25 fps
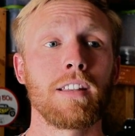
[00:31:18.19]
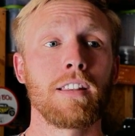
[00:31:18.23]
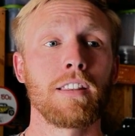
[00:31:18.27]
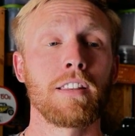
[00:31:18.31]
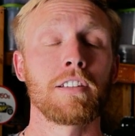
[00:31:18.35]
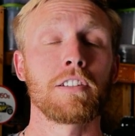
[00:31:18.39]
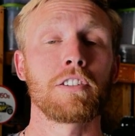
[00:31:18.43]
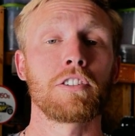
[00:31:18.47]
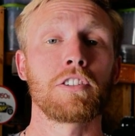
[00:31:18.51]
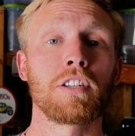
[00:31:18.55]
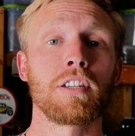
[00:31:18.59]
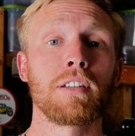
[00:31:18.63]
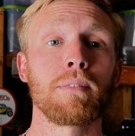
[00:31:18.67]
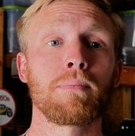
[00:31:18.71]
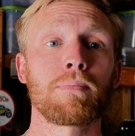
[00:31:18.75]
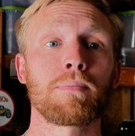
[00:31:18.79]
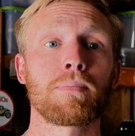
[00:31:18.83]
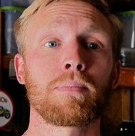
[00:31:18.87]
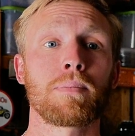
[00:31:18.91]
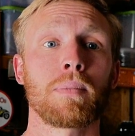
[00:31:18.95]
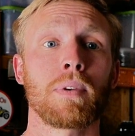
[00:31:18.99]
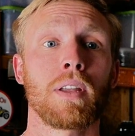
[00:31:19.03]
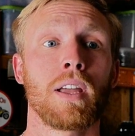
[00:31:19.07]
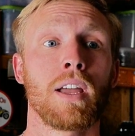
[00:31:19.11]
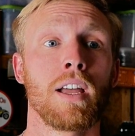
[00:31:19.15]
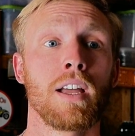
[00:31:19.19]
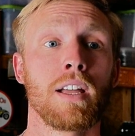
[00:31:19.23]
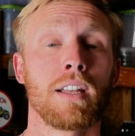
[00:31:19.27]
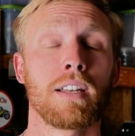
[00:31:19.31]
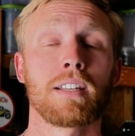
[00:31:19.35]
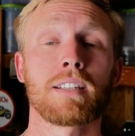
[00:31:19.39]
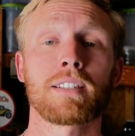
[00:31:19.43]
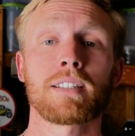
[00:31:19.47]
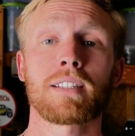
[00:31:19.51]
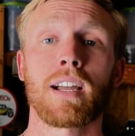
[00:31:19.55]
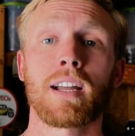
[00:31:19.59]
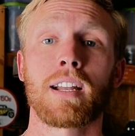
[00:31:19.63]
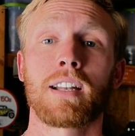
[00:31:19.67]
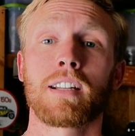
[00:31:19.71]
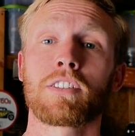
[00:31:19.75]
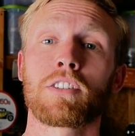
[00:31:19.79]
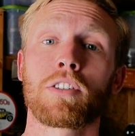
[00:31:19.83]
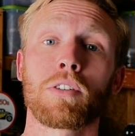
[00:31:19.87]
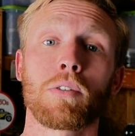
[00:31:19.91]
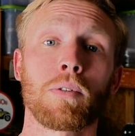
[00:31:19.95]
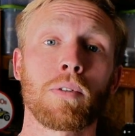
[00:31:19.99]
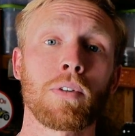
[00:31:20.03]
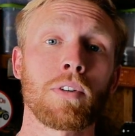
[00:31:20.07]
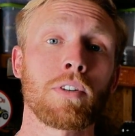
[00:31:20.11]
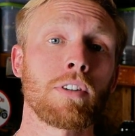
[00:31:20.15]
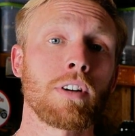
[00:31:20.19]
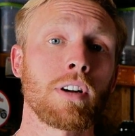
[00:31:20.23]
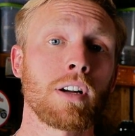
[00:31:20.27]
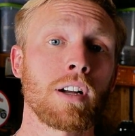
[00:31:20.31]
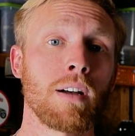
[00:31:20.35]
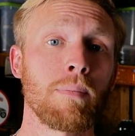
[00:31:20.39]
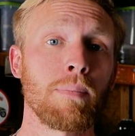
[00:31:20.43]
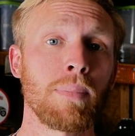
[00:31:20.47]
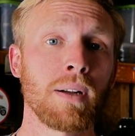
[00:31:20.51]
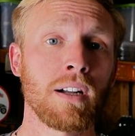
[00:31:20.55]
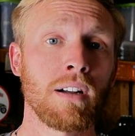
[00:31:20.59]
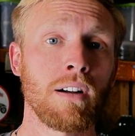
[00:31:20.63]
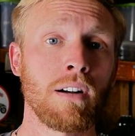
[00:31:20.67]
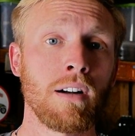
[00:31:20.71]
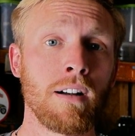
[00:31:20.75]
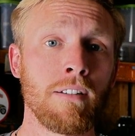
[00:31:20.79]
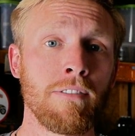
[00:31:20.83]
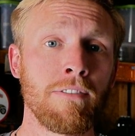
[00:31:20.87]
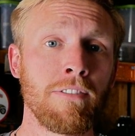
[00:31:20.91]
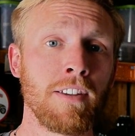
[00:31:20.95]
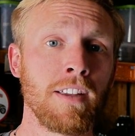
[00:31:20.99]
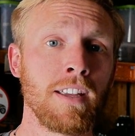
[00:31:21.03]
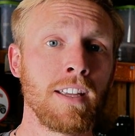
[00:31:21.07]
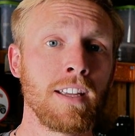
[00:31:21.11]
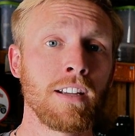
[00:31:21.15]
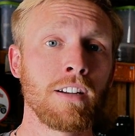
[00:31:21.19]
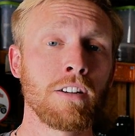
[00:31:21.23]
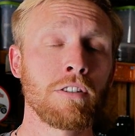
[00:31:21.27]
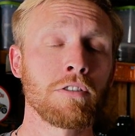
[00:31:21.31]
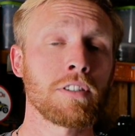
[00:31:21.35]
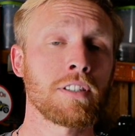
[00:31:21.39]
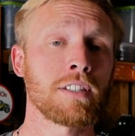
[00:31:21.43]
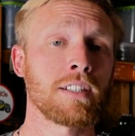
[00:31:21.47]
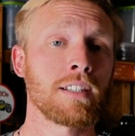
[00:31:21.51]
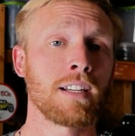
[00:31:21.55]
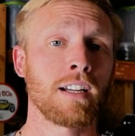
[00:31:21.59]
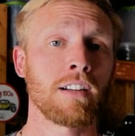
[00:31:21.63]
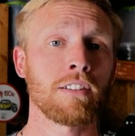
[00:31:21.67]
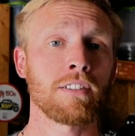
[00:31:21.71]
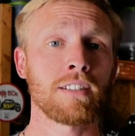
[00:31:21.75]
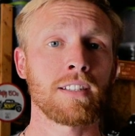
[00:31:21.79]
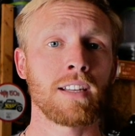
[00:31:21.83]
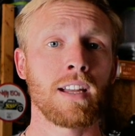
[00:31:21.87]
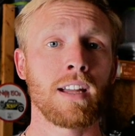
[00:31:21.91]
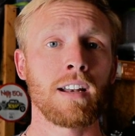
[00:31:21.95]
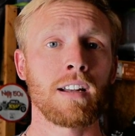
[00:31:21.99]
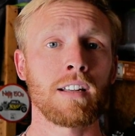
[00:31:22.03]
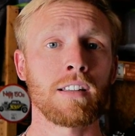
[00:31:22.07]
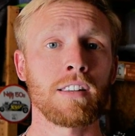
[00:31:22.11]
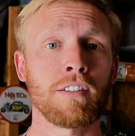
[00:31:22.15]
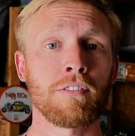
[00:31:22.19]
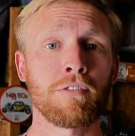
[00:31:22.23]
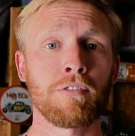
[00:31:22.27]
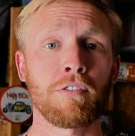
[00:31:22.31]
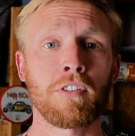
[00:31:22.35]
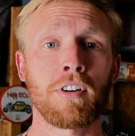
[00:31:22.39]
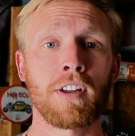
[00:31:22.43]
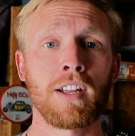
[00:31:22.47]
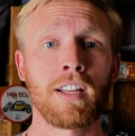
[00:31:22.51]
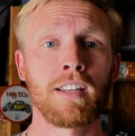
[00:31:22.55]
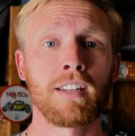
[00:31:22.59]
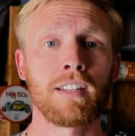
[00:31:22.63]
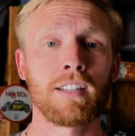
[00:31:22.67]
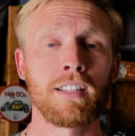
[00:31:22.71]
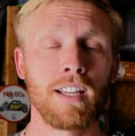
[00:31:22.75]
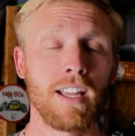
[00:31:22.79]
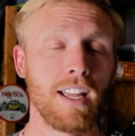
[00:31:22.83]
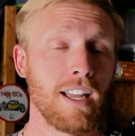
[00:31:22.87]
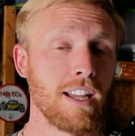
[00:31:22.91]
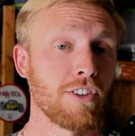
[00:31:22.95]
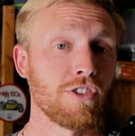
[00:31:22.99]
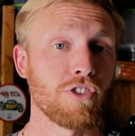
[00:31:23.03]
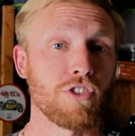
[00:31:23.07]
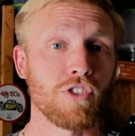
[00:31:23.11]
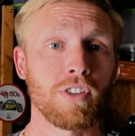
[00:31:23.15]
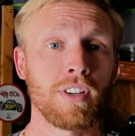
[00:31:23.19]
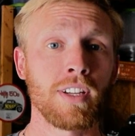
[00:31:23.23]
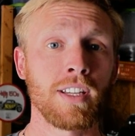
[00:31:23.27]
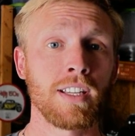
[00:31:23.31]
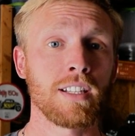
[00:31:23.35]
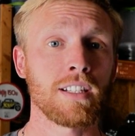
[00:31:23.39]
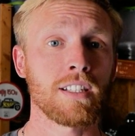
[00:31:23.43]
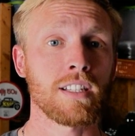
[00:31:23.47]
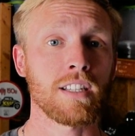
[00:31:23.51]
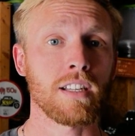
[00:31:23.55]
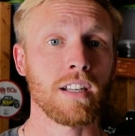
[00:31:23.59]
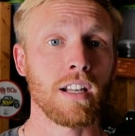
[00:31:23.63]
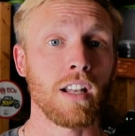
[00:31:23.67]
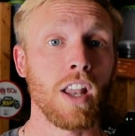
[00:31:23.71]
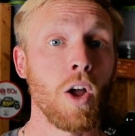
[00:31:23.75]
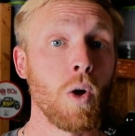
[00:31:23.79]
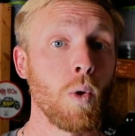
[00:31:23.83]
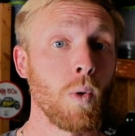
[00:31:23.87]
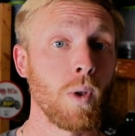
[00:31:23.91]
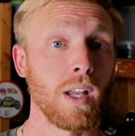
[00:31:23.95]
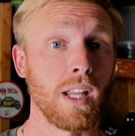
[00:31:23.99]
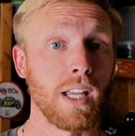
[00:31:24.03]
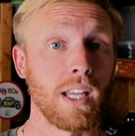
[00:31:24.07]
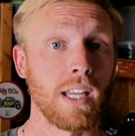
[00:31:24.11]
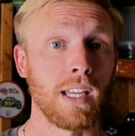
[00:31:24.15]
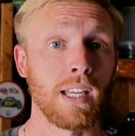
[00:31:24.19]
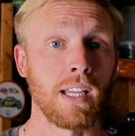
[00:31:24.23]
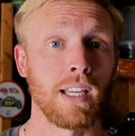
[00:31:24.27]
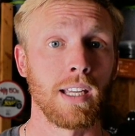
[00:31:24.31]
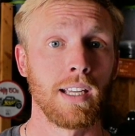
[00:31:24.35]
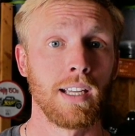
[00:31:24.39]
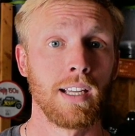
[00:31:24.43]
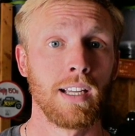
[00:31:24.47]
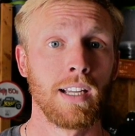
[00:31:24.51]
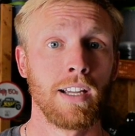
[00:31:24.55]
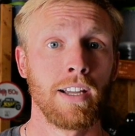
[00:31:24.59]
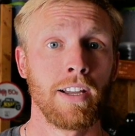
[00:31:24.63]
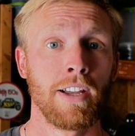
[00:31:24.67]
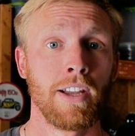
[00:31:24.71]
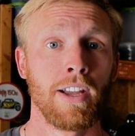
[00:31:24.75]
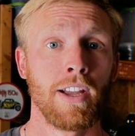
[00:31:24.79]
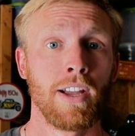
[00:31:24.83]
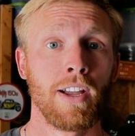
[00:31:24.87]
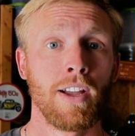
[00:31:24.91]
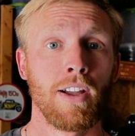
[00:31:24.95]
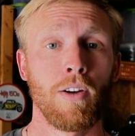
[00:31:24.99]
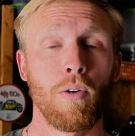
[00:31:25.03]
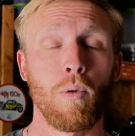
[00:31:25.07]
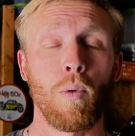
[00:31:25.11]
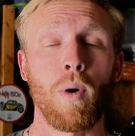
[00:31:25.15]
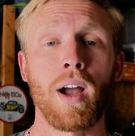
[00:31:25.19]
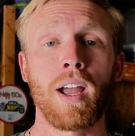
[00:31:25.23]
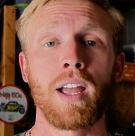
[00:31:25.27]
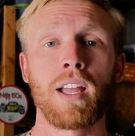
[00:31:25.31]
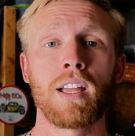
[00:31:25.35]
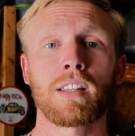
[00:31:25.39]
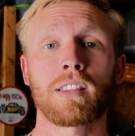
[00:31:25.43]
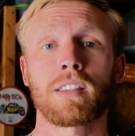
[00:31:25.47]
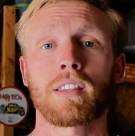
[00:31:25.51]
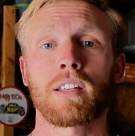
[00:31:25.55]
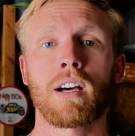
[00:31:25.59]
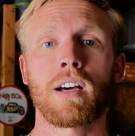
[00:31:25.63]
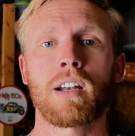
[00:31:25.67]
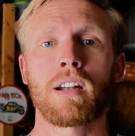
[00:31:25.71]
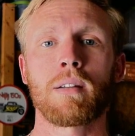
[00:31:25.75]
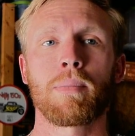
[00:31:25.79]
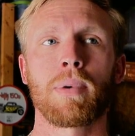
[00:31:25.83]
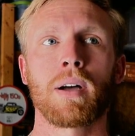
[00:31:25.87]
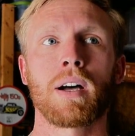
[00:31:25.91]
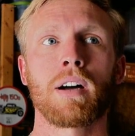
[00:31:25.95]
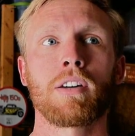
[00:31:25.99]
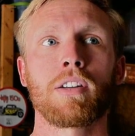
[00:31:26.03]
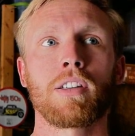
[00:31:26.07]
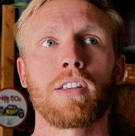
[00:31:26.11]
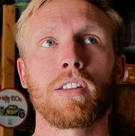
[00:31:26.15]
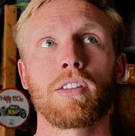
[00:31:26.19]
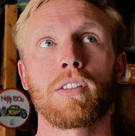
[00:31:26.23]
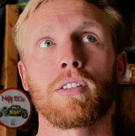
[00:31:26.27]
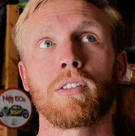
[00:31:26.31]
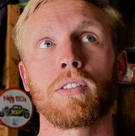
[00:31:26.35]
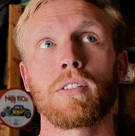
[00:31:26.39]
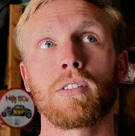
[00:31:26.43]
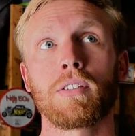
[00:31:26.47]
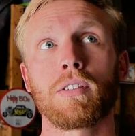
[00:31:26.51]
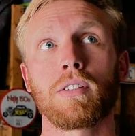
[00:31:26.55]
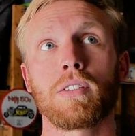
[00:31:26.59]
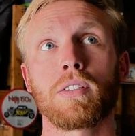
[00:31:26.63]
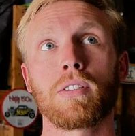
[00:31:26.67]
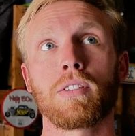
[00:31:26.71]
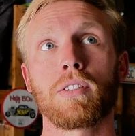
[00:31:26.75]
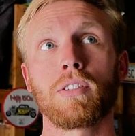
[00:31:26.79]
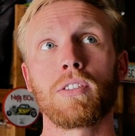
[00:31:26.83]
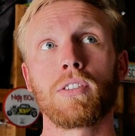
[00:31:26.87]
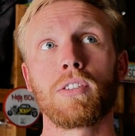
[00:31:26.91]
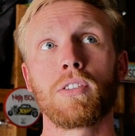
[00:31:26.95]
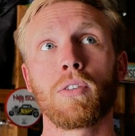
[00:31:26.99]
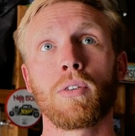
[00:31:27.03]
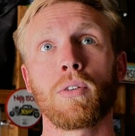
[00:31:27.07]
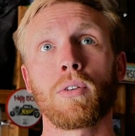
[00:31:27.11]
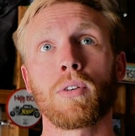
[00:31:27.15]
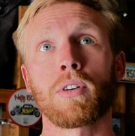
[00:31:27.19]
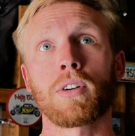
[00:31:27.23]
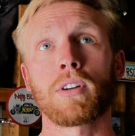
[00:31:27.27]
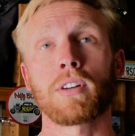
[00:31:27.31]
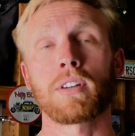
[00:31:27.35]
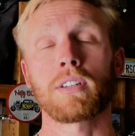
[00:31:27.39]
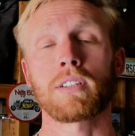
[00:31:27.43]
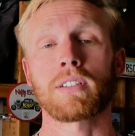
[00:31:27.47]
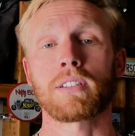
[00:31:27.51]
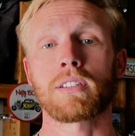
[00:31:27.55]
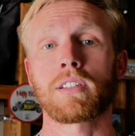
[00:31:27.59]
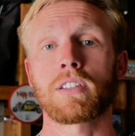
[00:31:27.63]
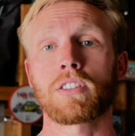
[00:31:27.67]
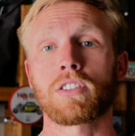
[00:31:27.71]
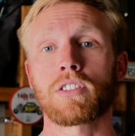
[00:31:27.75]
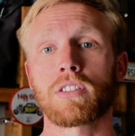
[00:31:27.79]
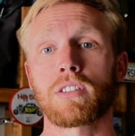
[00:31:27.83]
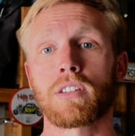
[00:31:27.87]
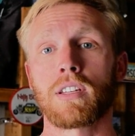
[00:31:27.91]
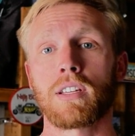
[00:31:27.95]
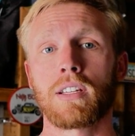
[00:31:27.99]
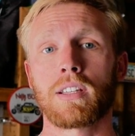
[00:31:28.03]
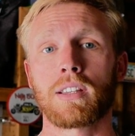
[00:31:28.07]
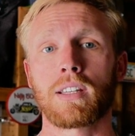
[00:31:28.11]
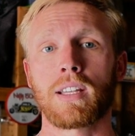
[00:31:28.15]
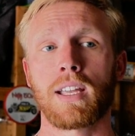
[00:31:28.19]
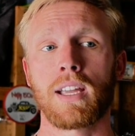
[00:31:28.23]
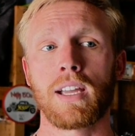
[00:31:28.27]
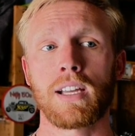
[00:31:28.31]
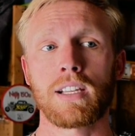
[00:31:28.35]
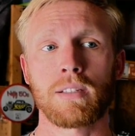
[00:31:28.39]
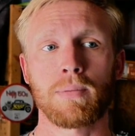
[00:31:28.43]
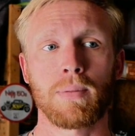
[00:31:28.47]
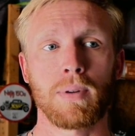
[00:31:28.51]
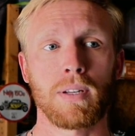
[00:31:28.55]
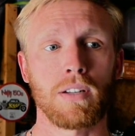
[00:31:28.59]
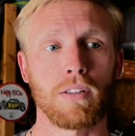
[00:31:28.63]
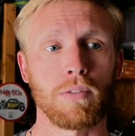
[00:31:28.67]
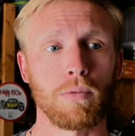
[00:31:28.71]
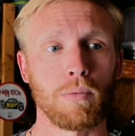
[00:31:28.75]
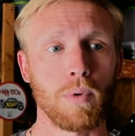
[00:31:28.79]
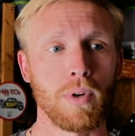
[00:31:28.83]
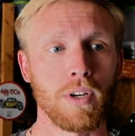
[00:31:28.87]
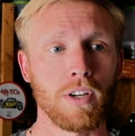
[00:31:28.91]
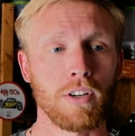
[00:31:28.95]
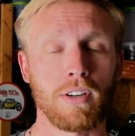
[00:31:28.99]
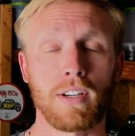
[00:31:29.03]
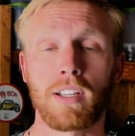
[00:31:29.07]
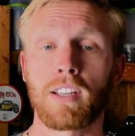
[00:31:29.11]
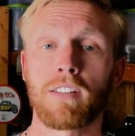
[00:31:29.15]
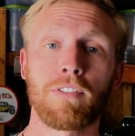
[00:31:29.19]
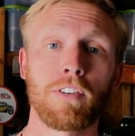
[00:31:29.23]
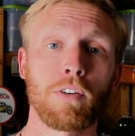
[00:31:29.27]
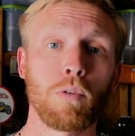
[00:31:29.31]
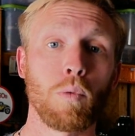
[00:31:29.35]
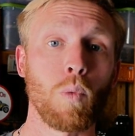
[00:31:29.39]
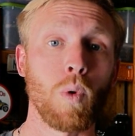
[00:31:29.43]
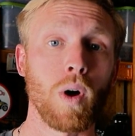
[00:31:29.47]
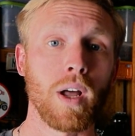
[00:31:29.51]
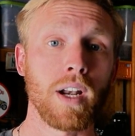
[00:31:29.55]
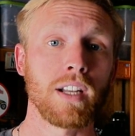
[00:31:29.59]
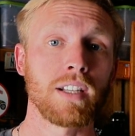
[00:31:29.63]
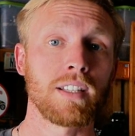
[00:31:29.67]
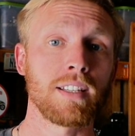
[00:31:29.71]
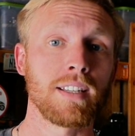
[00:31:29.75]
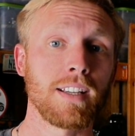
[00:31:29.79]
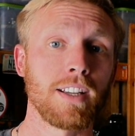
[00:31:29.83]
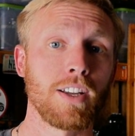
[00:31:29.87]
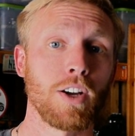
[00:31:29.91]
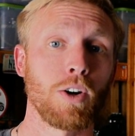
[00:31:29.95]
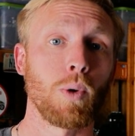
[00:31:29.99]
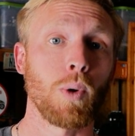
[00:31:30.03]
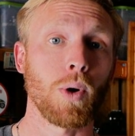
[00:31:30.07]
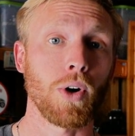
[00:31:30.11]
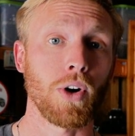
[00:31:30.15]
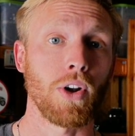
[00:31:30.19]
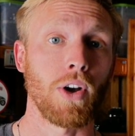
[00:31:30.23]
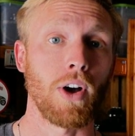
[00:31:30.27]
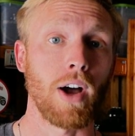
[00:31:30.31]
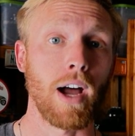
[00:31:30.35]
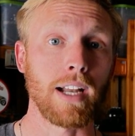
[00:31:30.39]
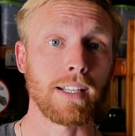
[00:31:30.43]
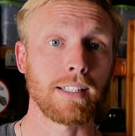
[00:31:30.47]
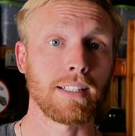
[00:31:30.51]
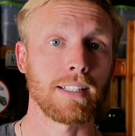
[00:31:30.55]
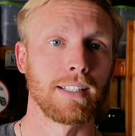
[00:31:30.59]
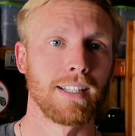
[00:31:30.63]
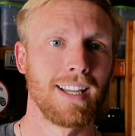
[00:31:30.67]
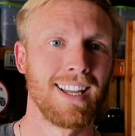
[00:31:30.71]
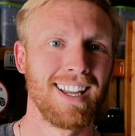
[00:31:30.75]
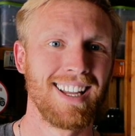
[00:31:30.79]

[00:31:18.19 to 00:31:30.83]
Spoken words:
The Jeep decided to order a cup of coffee, go sit outside on the veranda and drink it slowly while it thought about your decision to hit the gas pedal, wondering if it wanted to go or not.